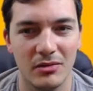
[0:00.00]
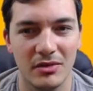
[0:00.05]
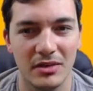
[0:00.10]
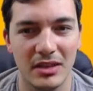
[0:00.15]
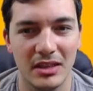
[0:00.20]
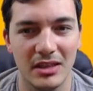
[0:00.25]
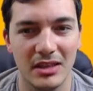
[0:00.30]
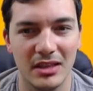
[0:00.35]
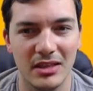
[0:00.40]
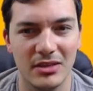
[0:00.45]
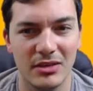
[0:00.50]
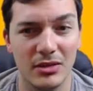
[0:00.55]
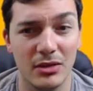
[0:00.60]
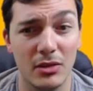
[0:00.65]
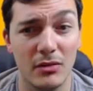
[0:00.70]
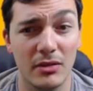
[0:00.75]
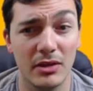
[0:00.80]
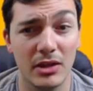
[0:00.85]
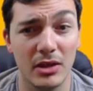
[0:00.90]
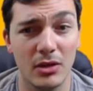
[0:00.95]
the elixir
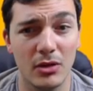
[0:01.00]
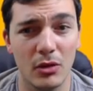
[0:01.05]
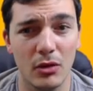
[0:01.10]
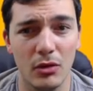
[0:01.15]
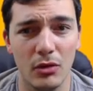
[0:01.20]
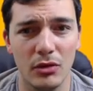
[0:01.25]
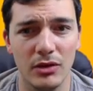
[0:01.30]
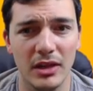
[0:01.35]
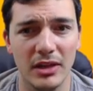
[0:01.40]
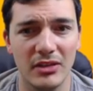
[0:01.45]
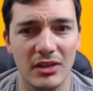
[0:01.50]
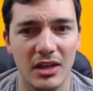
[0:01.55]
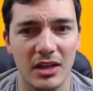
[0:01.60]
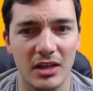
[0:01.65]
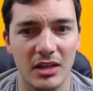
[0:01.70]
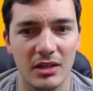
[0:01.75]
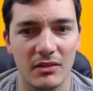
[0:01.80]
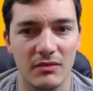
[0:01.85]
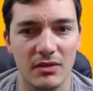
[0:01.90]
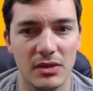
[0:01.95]
over the gold, that's kind
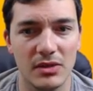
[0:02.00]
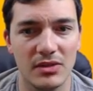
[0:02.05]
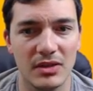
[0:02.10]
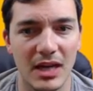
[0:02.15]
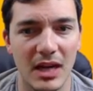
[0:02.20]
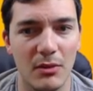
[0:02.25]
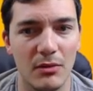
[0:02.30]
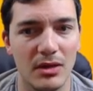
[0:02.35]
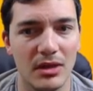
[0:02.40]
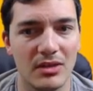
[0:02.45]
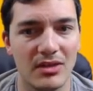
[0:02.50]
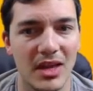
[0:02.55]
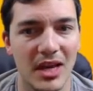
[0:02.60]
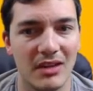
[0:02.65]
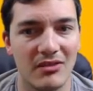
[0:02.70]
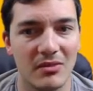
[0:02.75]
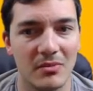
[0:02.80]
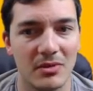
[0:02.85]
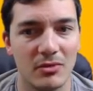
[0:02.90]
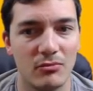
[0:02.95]
of confusing. I would attack
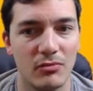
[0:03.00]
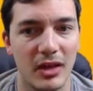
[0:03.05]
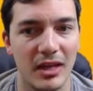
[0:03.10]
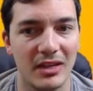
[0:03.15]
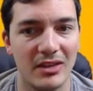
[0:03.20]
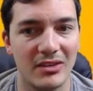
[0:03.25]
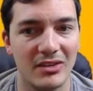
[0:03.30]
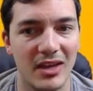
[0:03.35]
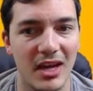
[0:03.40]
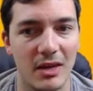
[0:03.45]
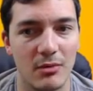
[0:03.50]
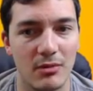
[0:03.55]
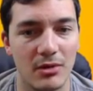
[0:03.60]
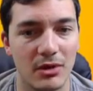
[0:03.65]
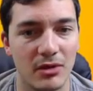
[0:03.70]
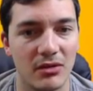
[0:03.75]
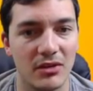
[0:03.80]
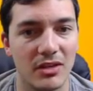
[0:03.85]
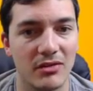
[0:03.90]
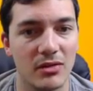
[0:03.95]
from the right side where
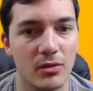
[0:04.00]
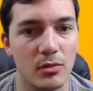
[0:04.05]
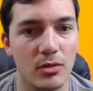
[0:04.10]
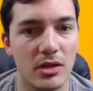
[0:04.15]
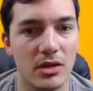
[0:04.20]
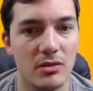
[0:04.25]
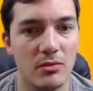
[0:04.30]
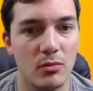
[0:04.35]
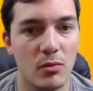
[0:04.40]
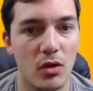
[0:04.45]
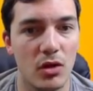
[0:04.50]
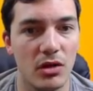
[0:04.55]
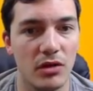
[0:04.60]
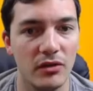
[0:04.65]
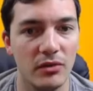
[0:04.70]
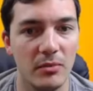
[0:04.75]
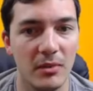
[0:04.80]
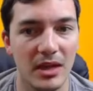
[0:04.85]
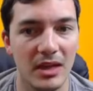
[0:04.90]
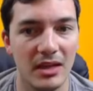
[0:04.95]
those level 1
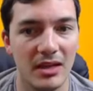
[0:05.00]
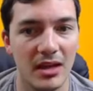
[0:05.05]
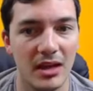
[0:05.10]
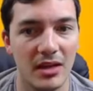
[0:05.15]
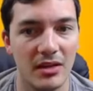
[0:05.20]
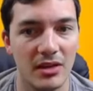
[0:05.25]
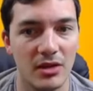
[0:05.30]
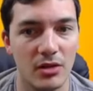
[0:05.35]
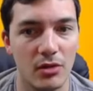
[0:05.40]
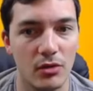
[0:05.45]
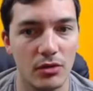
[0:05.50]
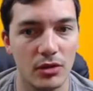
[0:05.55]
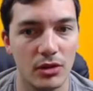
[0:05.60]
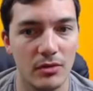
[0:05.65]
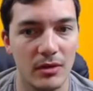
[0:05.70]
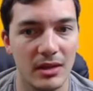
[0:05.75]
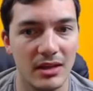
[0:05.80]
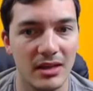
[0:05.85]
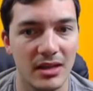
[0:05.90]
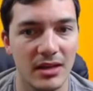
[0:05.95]
walls make uh, the corner
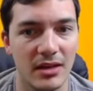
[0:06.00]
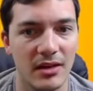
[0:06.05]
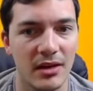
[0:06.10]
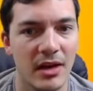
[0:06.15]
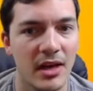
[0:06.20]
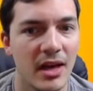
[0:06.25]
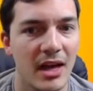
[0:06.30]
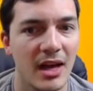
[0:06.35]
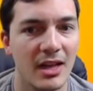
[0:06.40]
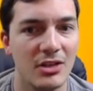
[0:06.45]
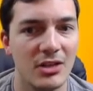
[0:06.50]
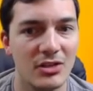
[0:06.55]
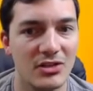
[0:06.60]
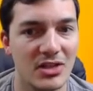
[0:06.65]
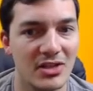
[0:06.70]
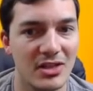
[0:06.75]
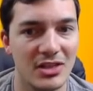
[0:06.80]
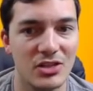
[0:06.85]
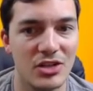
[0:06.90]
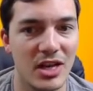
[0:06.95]
right there, and just
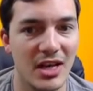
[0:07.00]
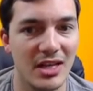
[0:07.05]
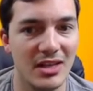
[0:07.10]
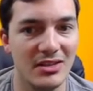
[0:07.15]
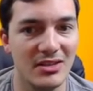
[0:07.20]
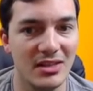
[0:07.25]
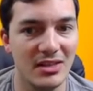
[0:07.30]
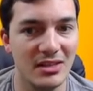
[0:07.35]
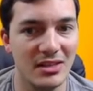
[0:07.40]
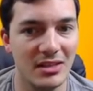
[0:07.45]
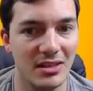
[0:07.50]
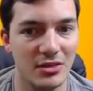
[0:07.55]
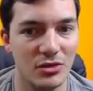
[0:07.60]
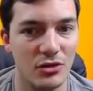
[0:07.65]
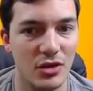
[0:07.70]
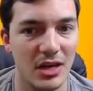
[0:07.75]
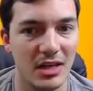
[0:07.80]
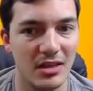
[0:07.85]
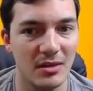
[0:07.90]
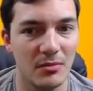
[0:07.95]
send the giants in and
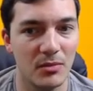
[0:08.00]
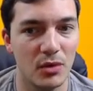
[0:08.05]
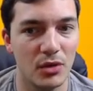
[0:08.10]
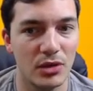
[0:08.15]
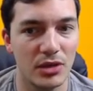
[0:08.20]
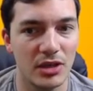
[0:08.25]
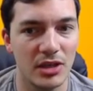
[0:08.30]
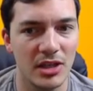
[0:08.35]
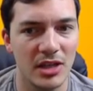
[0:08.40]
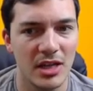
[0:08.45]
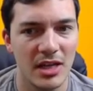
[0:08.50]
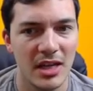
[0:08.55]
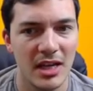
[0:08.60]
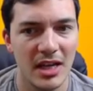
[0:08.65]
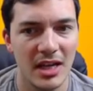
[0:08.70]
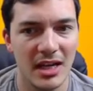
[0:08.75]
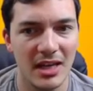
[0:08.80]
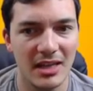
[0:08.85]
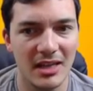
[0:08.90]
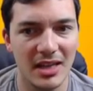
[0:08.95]
distract the mortar,
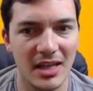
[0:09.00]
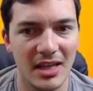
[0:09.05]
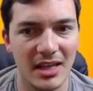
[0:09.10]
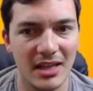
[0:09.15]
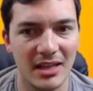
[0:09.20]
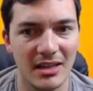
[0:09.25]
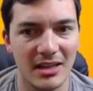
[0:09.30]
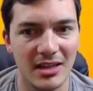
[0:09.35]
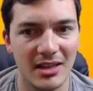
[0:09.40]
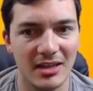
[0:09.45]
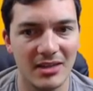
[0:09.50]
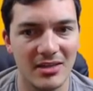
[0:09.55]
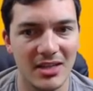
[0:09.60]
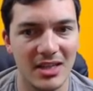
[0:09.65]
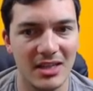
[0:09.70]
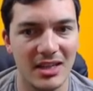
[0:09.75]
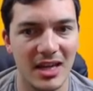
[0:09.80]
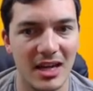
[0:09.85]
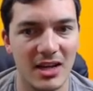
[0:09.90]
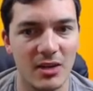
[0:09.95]
and then uh,
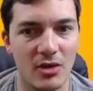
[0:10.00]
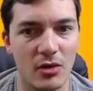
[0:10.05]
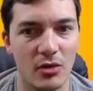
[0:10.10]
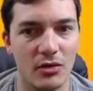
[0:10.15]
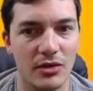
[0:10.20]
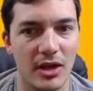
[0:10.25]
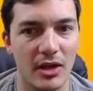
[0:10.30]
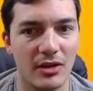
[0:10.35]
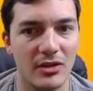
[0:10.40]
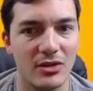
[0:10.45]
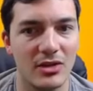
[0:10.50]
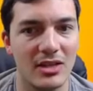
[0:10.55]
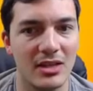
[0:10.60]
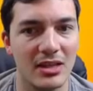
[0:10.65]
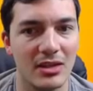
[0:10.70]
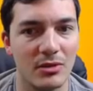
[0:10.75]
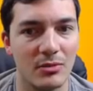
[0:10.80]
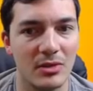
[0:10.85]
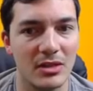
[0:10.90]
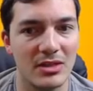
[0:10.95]
take that gold up. You can
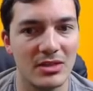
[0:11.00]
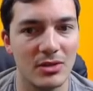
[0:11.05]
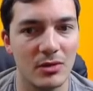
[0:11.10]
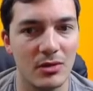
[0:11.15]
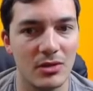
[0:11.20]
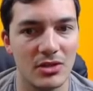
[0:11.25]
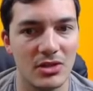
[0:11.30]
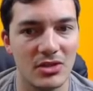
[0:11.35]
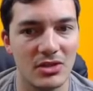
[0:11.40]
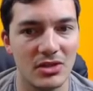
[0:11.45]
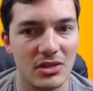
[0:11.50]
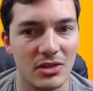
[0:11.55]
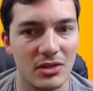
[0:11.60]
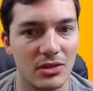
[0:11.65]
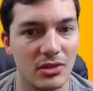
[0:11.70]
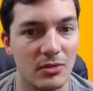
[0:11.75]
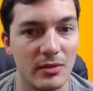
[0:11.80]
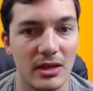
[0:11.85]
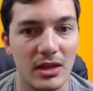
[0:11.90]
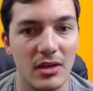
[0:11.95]
get three storages, there
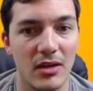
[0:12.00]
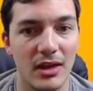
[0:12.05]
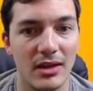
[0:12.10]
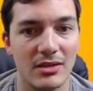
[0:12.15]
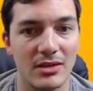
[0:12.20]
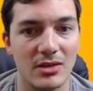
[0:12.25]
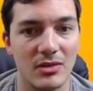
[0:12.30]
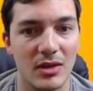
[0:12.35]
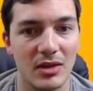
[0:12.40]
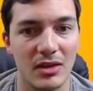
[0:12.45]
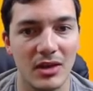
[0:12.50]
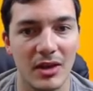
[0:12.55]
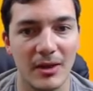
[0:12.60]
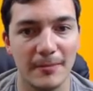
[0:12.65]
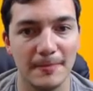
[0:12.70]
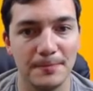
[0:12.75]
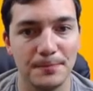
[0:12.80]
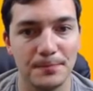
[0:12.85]
are three collectors right there.